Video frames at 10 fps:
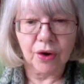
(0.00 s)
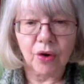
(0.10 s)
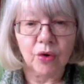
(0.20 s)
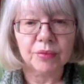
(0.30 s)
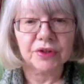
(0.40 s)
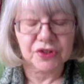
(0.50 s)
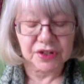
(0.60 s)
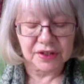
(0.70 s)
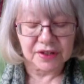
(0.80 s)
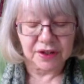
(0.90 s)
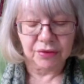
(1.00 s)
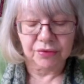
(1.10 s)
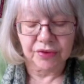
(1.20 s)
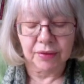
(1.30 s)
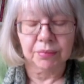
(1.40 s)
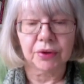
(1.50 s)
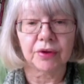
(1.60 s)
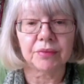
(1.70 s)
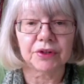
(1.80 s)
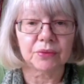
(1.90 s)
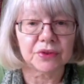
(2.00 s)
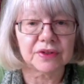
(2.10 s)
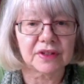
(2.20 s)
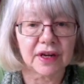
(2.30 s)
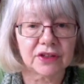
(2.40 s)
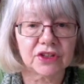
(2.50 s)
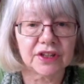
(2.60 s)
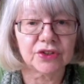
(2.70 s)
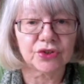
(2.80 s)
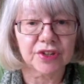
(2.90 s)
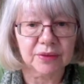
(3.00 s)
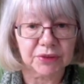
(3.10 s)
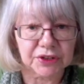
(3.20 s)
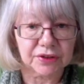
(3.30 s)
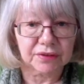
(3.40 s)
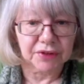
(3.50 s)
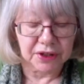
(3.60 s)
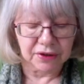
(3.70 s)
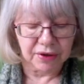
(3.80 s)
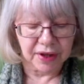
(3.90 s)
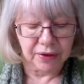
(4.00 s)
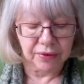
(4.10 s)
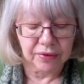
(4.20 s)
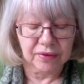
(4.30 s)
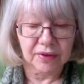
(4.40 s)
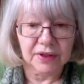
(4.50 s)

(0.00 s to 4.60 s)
almost as if employment was actually a treatment for ill health.